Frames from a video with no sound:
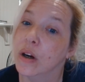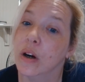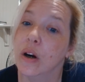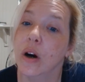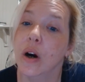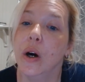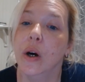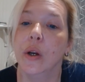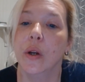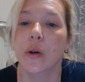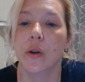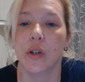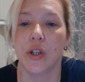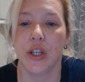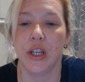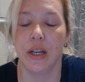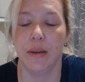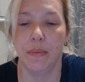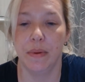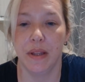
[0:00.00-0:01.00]
a lot
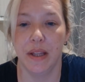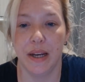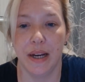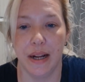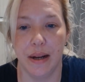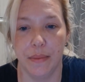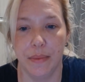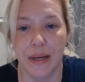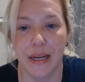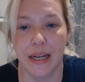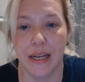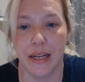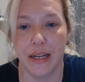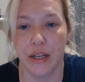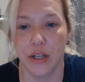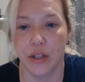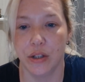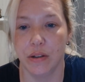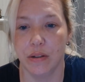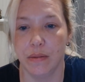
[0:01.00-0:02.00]
cheaper than our weekly
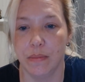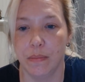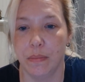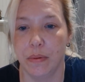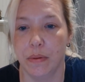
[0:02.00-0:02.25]
shop.